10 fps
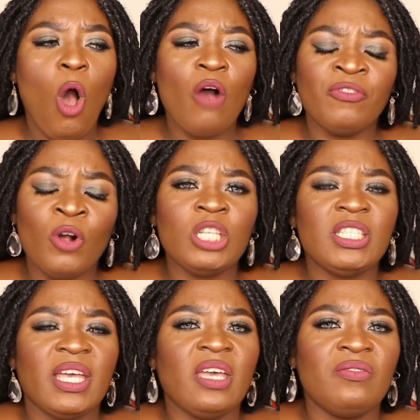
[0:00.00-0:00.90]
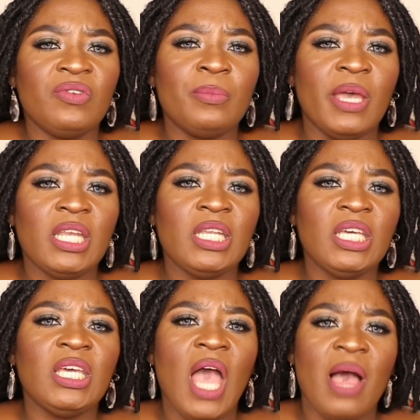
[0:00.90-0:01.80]
Of course, like every man,
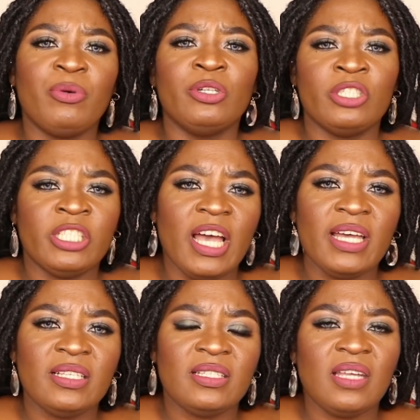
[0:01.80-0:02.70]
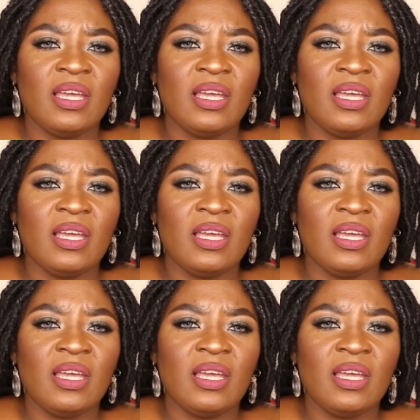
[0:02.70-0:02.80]
he apologized,